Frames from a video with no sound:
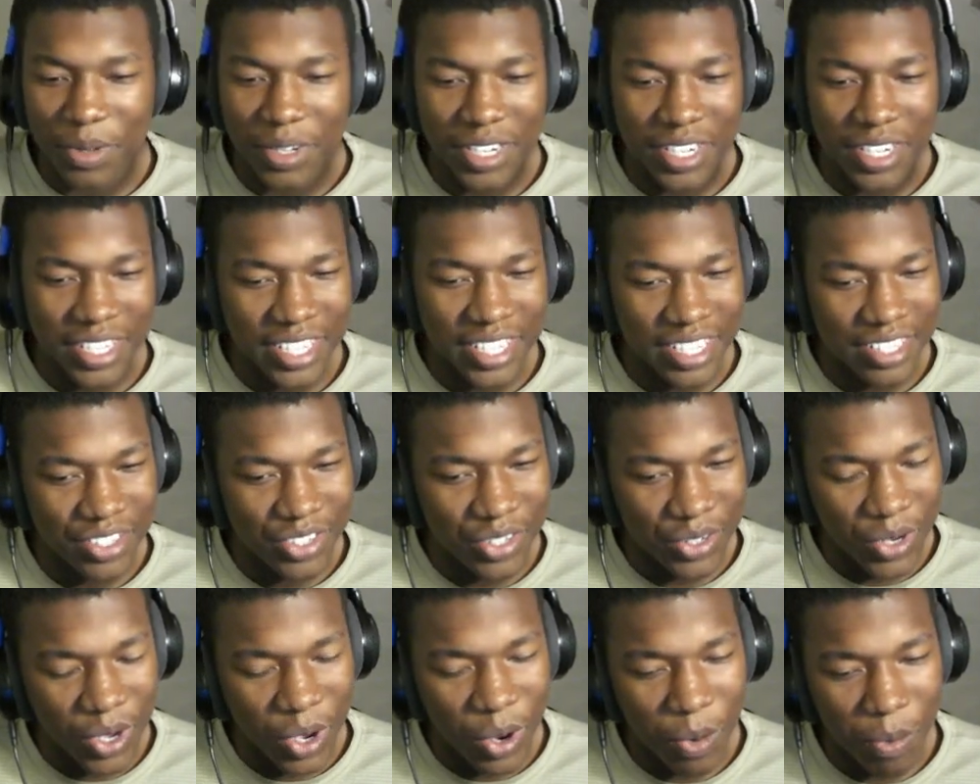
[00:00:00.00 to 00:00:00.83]
But
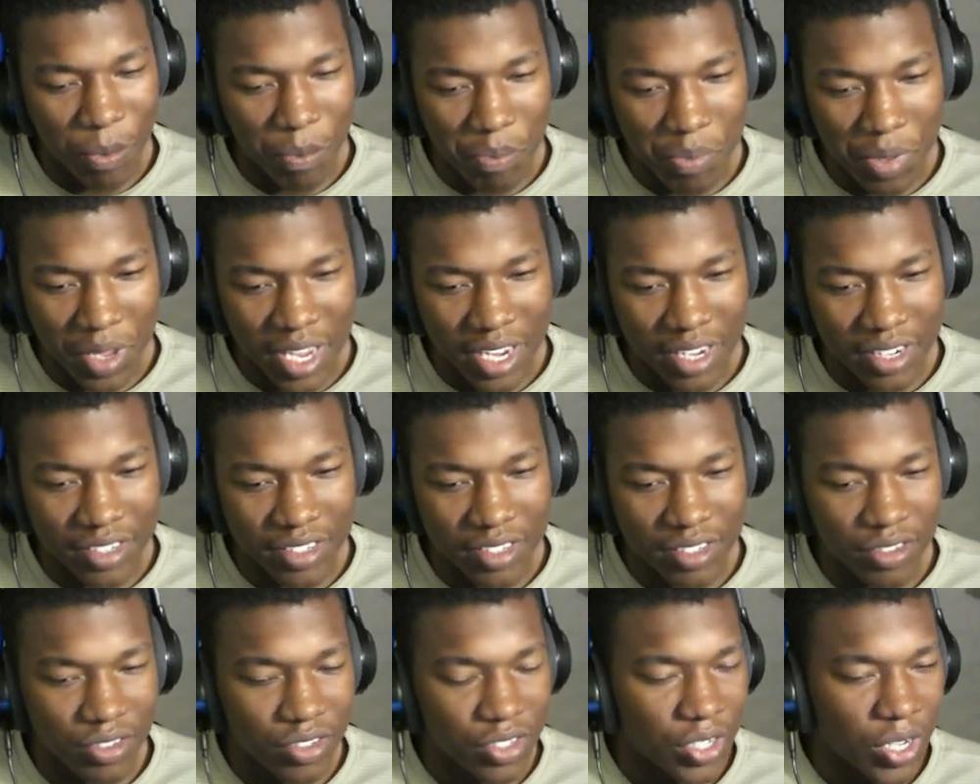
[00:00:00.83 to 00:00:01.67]
against you know big,
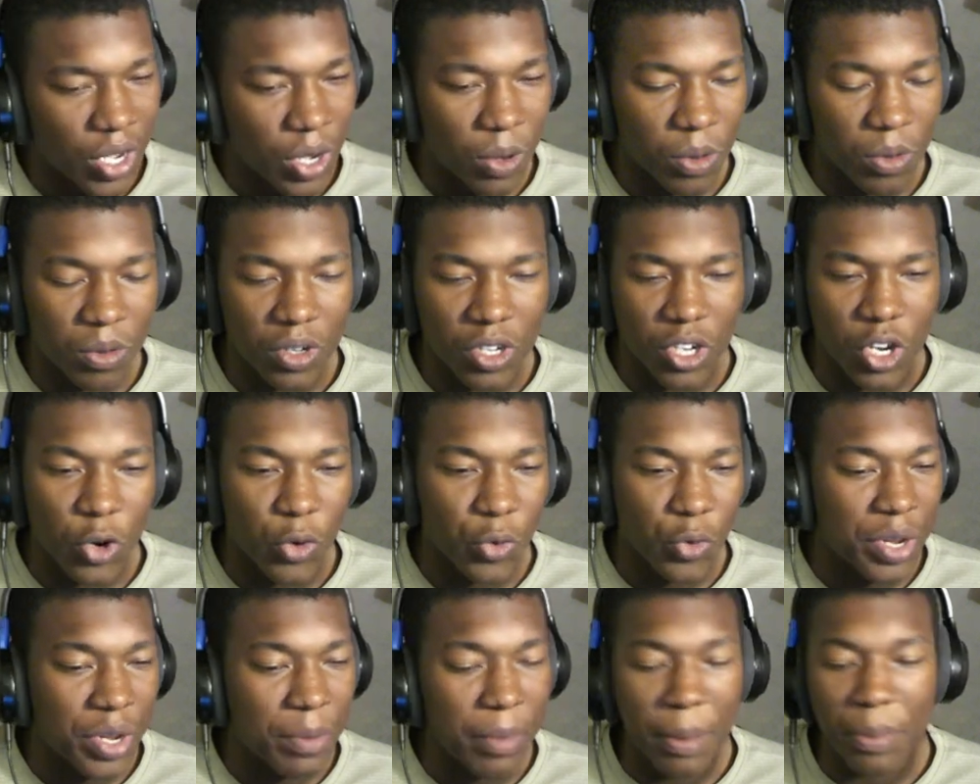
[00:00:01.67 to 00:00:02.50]
you know
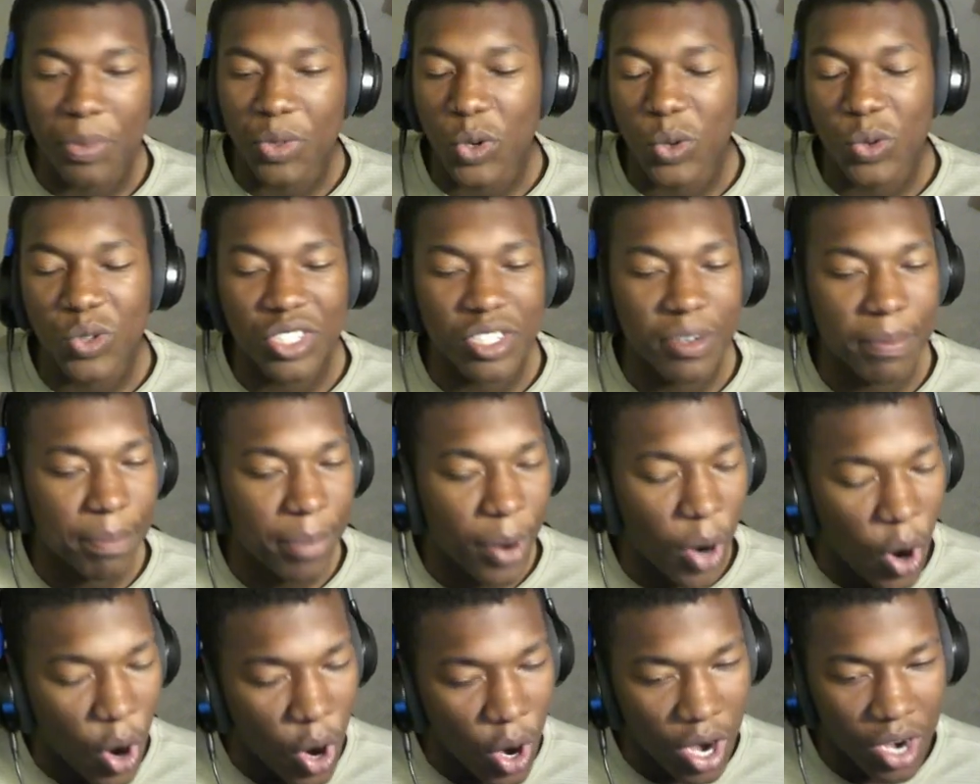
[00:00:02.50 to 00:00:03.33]
Kareem
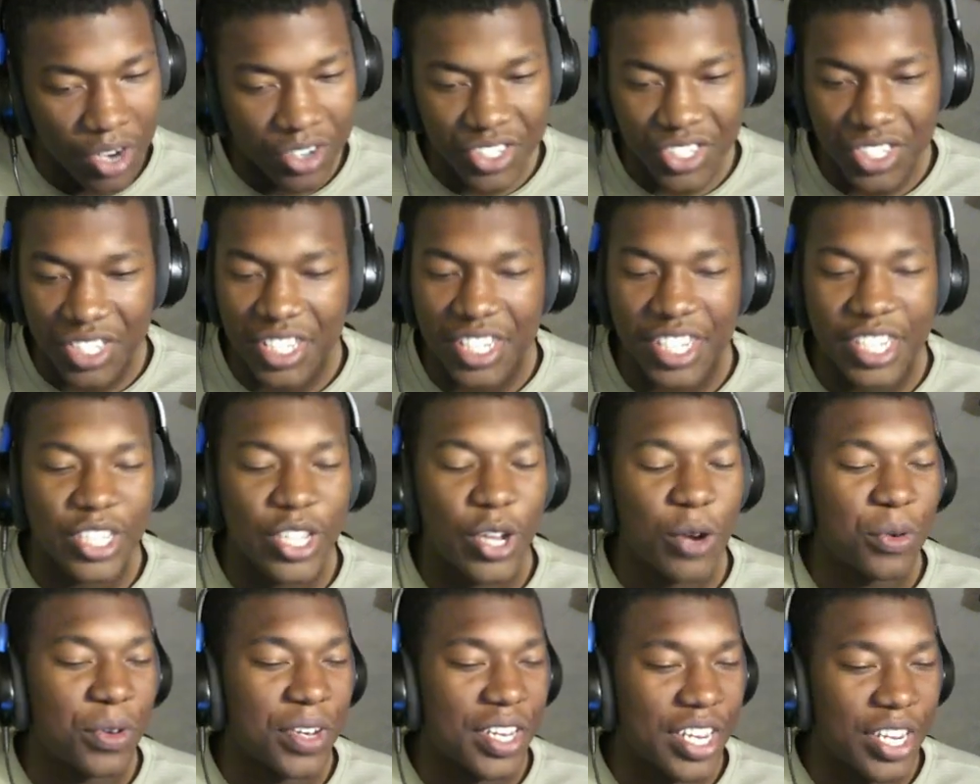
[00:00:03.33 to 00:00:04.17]
Abdul-Jabbar,
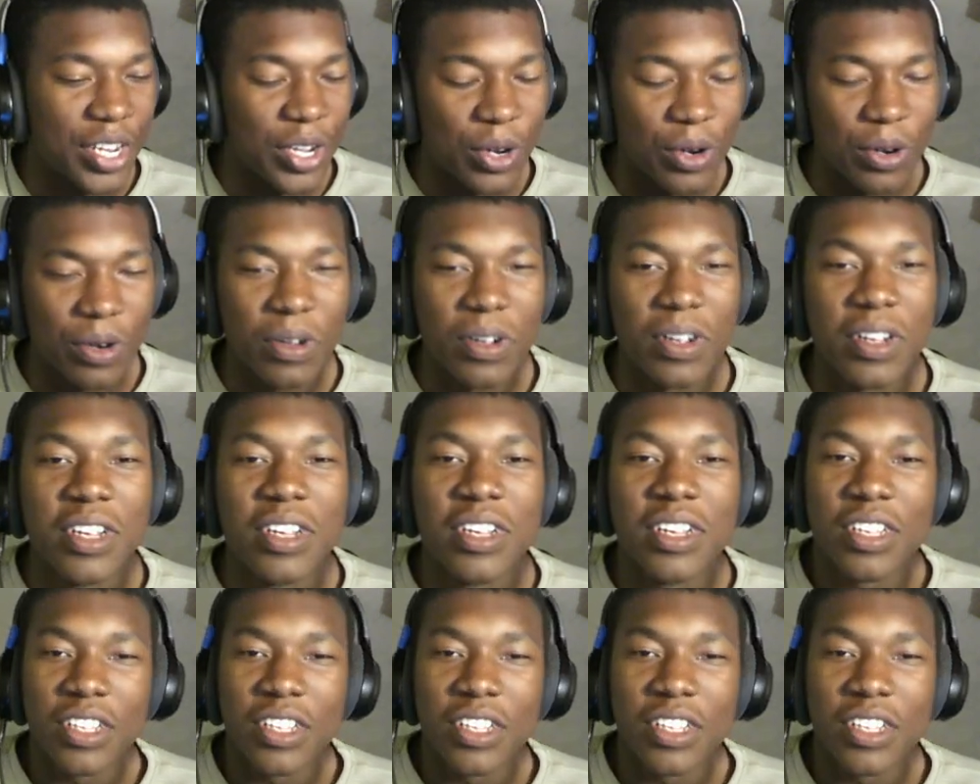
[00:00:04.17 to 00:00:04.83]
Shaquille O'Neal